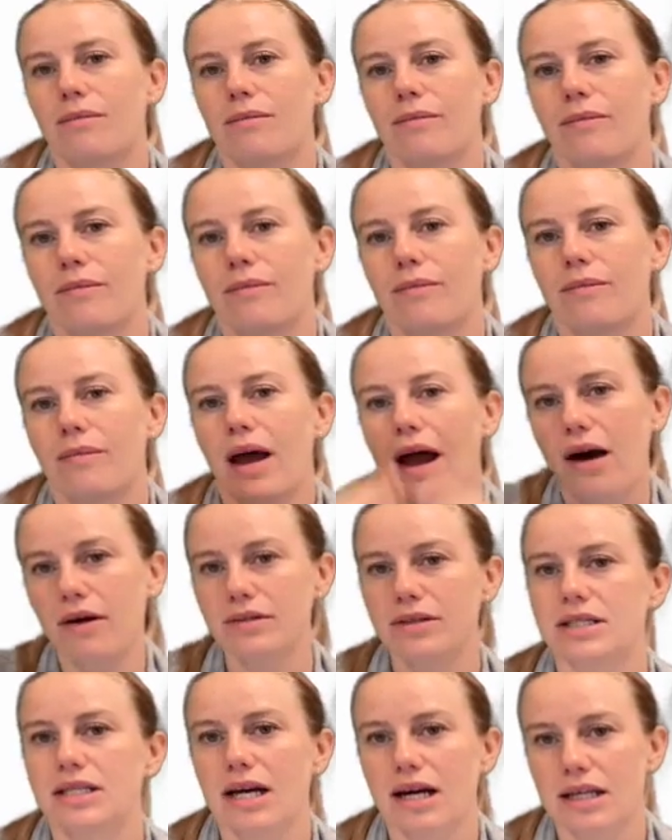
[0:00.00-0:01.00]

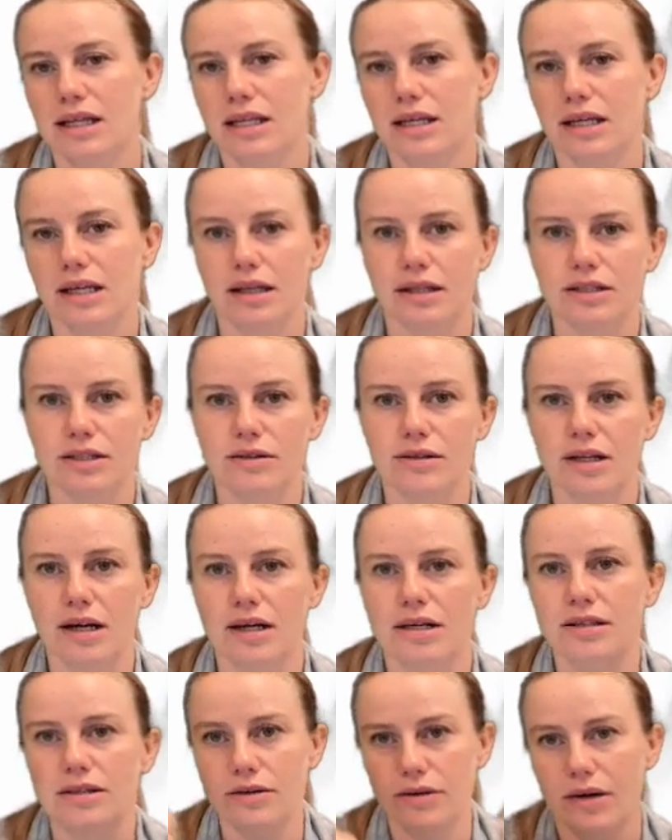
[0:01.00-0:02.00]
outside the 2 lines or
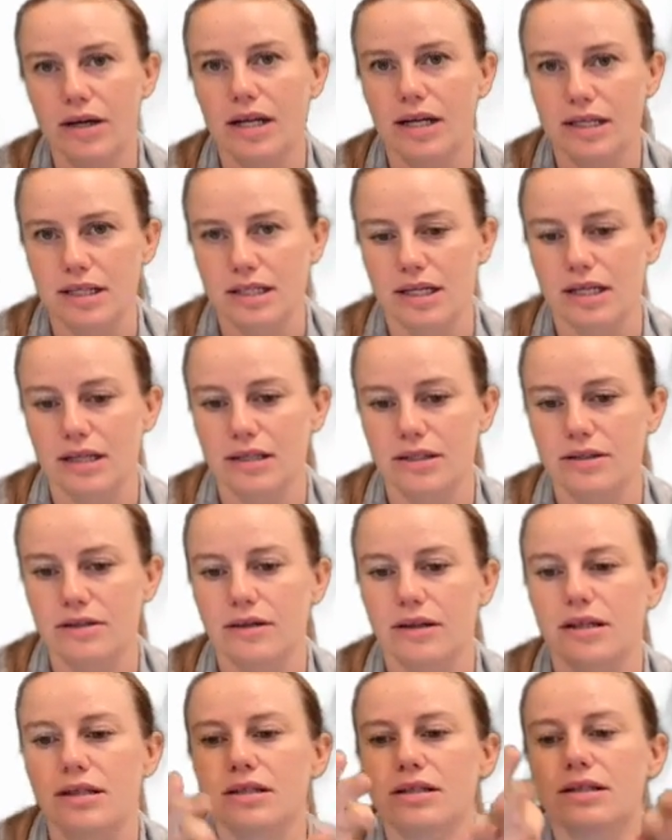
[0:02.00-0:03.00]
inside the 2 lines?
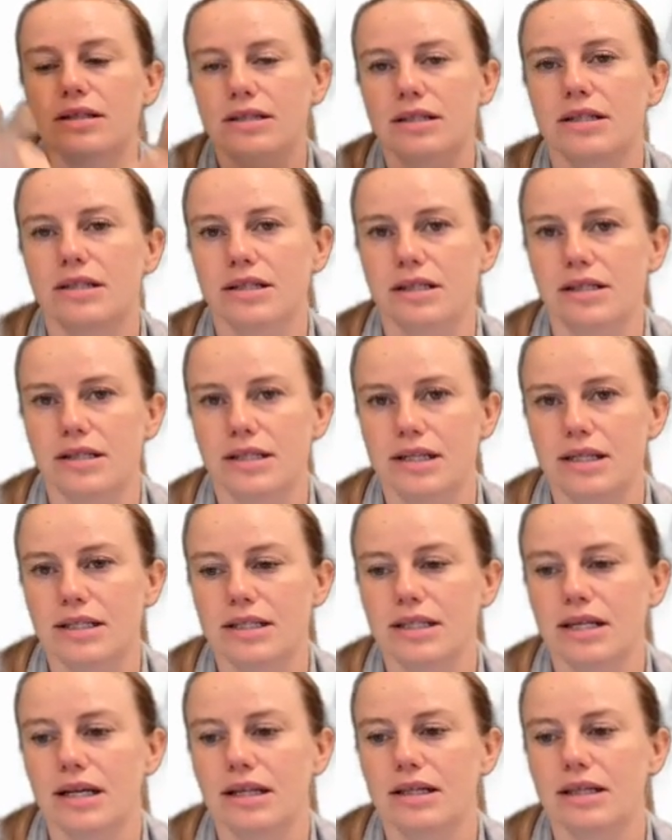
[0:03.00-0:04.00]
Since they're inside,
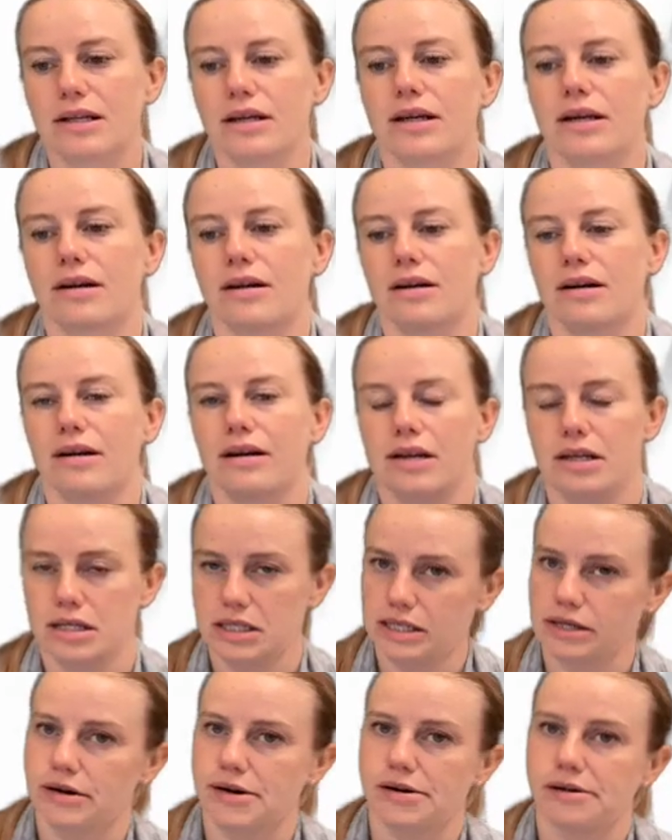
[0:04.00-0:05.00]
they are
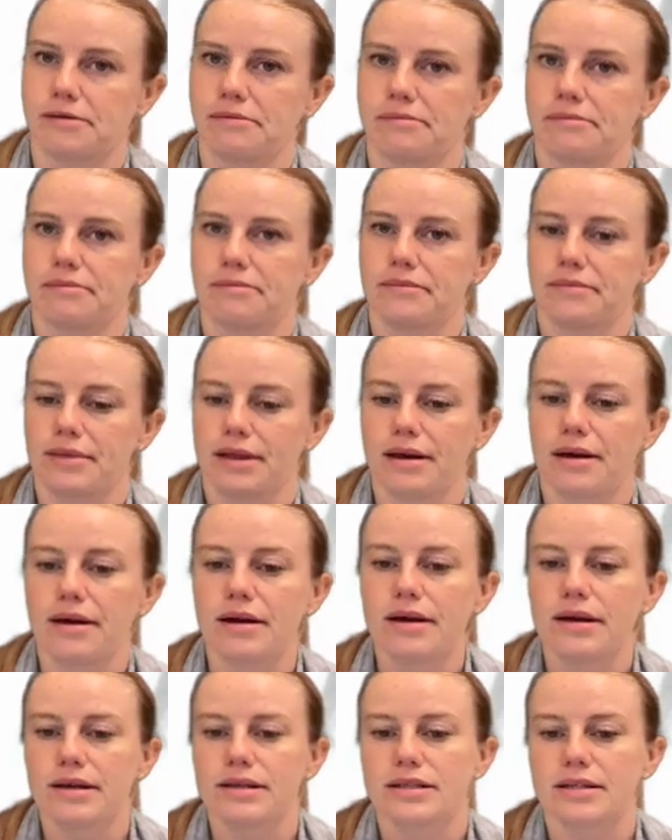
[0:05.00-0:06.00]
interior.
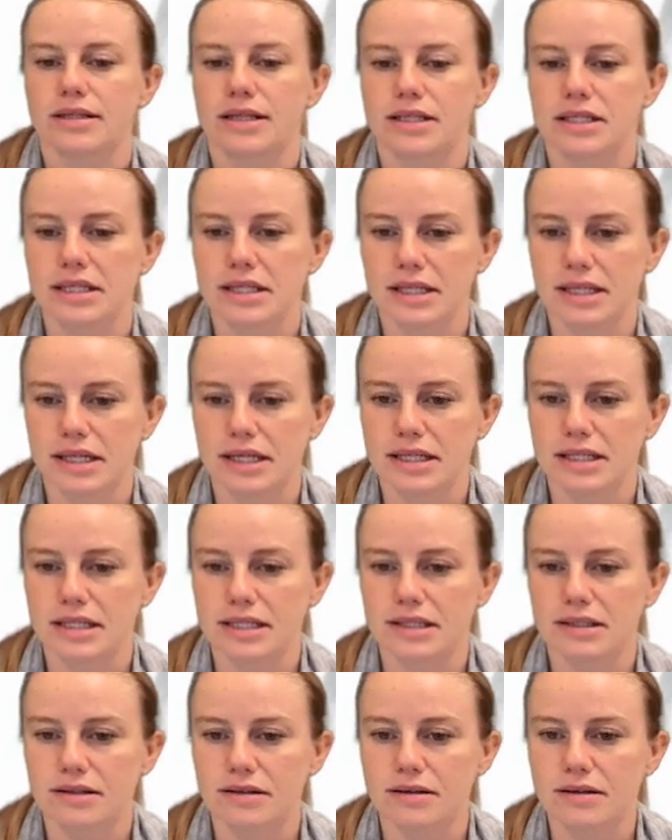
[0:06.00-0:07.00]
So that's it, guys. That's
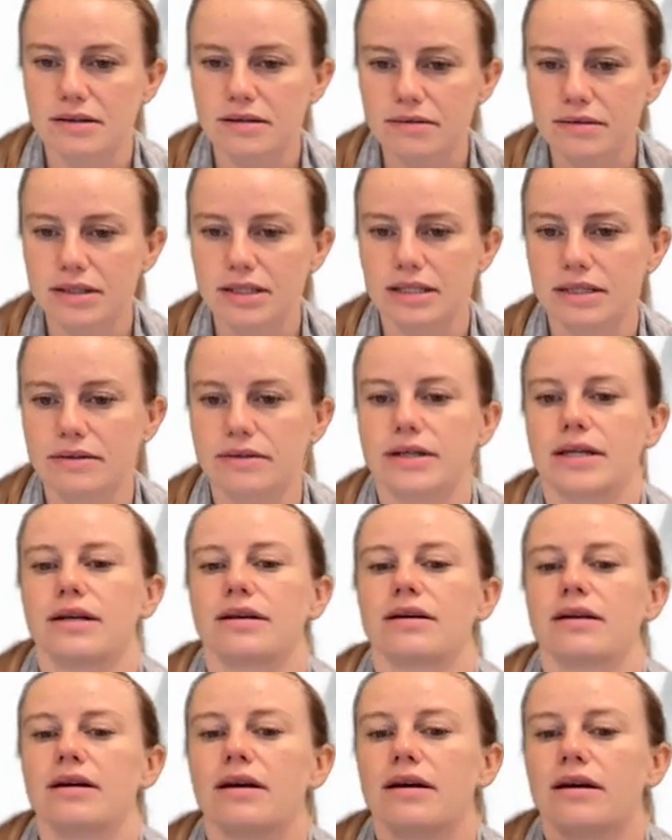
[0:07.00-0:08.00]
all we're doing.
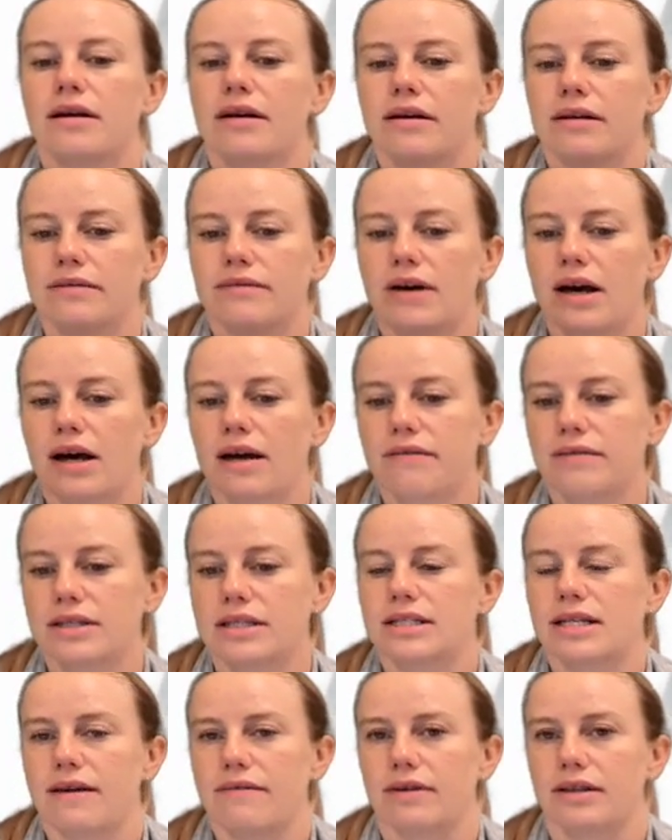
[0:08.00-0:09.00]
5 and 7.
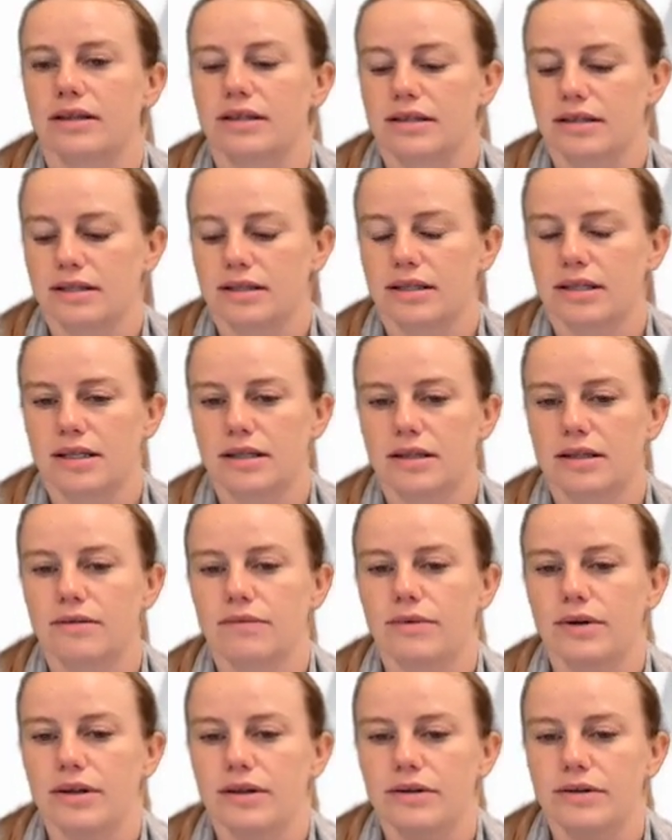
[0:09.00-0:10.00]
Let's look at where
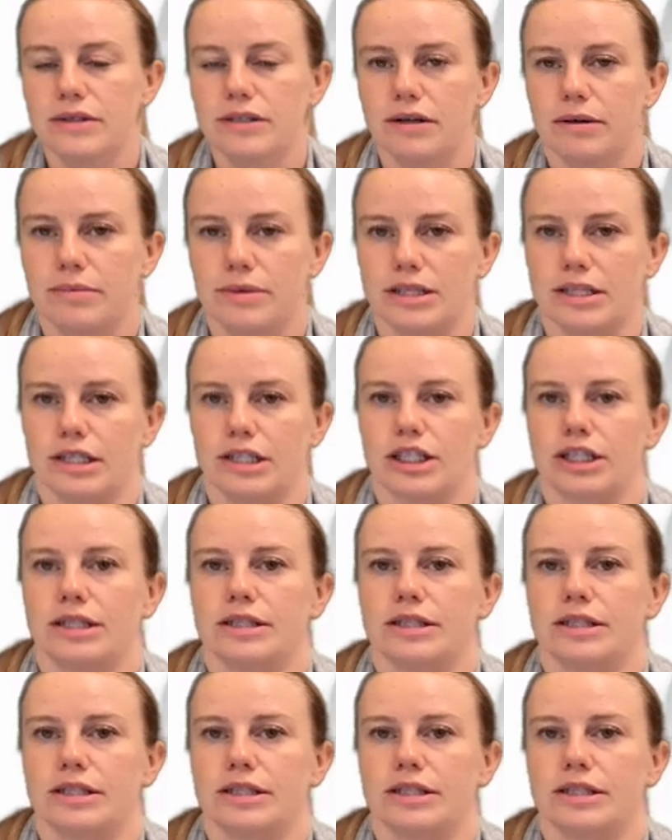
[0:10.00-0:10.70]
those are positioned.